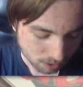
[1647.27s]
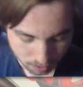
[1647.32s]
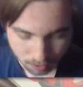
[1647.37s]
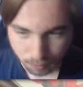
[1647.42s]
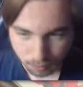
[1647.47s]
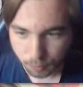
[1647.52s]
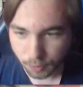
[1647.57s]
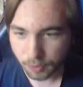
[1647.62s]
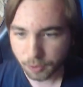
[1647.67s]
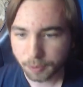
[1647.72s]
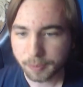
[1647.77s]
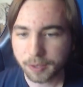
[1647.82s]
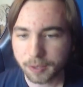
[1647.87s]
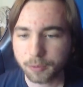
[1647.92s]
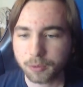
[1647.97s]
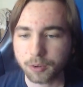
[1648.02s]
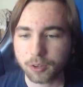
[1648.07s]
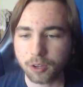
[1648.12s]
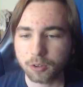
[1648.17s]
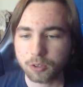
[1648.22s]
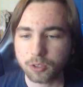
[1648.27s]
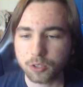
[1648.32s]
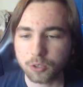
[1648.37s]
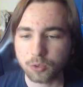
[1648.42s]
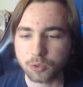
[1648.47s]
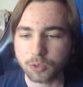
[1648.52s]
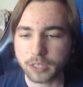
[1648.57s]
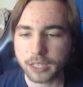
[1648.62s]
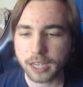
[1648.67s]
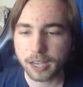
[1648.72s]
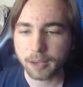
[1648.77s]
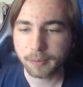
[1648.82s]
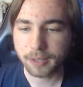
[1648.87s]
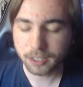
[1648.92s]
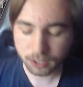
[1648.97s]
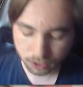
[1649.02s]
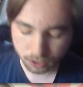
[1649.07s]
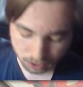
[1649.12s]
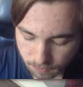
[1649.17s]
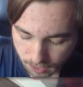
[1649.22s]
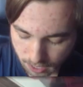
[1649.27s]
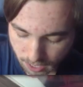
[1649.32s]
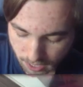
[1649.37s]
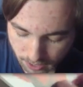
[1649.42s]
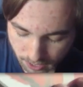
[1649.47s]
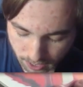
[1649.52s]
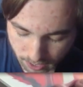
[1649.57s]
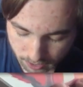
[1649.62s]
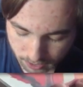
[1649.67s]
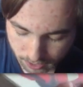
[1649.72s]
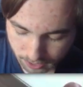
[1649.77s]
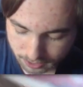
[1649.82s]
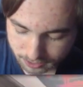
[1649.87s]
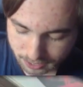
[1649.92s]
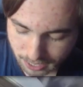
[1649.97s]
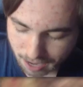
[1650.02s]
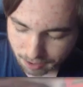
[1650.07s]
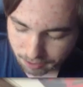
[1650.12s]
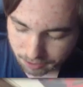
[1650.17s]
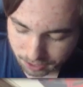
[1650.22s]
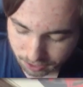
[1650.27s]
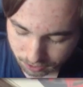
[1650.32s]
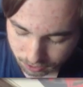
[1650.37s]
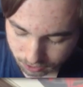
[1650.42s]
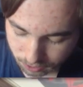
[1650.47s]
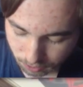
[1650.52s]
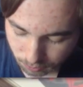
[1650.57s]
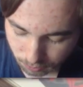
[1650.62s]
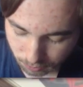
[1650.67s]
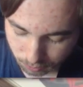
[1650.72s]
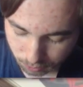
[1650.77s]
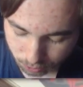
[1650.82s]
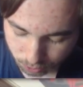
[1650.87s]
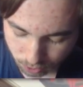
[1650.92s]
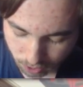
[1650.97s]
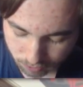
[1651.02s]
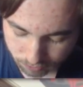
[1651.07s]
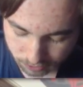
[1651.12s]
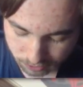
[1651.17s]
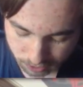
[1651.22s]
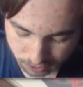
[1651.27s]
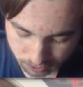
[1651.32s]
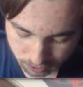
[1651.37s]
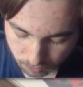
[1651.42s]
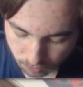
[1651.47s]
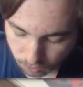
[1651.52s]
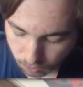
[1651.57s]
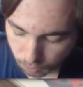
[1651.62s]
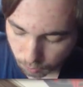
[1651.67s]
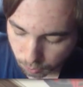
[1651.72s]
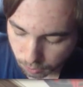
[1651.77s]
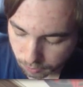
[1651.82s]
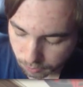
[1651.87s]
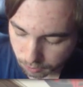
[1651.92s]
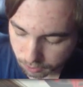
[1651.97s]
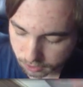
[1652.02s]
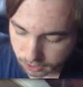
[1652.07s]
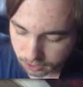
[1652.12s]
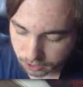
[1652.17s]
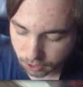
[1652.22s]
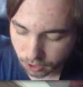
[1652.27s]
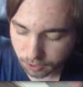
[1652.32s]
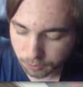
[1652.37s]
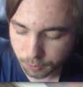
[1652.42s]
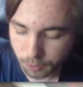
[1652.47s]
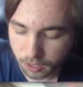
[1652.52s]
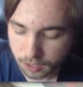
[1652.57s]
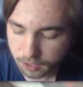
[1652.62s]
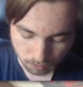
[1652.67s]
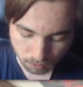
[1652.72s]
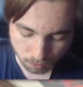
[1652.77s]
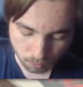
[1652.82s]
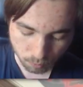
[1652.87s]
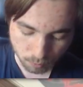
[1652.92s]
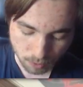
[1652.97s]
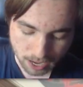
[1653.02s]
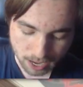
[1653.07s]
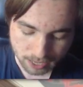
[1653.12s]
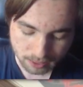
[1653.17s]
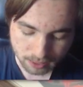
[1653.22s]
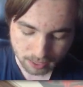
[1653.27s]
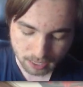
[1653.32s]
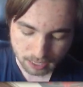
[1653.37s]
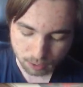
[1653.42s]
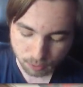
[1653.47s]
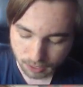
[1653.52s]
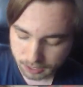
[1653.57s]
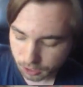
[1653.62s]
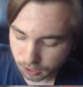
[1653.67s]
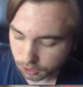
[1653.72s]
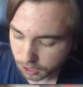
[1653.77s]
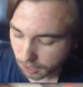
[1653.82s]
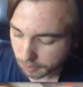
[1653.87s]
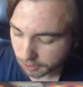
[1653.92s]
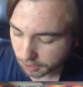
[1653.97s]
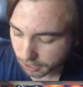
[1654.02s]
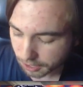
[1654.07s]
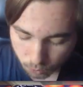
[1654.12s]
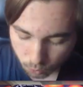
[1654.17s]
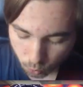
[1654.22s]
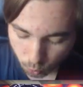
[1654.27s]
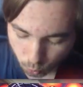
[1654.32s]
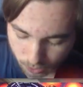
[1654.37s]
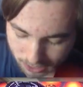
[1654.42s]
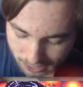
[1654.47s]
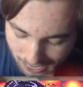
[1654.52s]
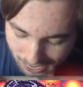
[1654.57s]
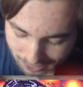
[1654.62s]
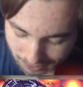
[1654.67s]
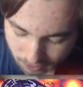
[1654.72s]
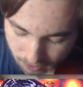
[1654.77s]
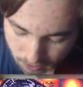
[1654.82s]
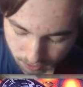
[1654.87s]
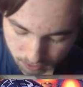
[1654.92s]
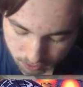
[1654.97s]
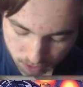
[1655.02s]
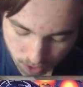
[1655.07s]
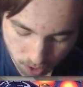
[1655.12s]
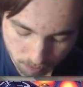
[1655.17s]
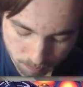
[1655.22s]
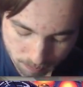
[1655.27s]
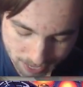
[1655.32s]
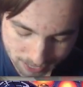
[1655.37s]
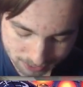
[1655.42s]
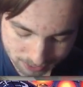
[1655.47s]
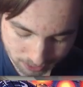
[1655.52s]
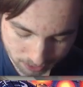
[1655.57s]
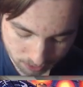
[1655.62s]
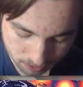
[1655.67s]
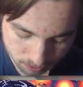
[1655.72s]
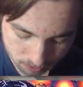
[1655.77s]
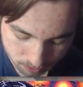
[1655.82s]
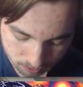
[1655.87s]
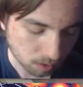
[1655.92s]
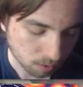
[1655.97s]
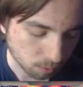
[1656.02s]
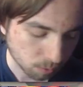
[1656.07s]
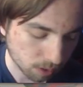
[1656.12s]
Ririmi will go to damage and then it's our turn. So we will draw for 10. We will discard 1, ride the grade 2 Tamayura. We add the doll back to hand.